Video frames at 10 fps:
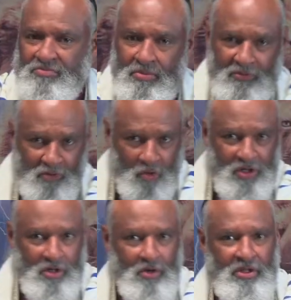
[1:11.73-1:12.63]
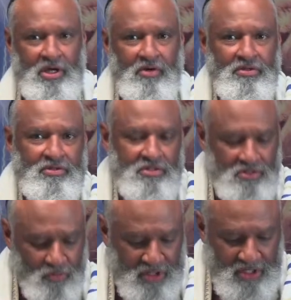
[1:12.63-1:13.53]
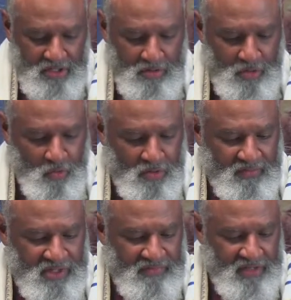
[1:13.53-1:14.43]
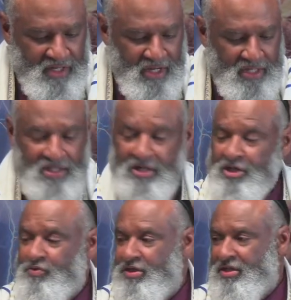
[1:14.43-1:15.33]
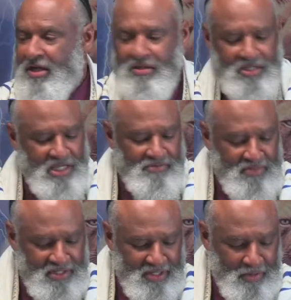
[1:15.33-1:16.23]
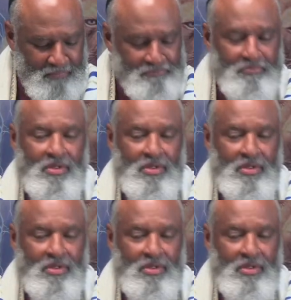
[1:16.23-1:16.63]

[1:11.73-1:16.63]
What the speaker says: But before we go there, so we can hear the word of the living God, let us recite the Ki Mitzion.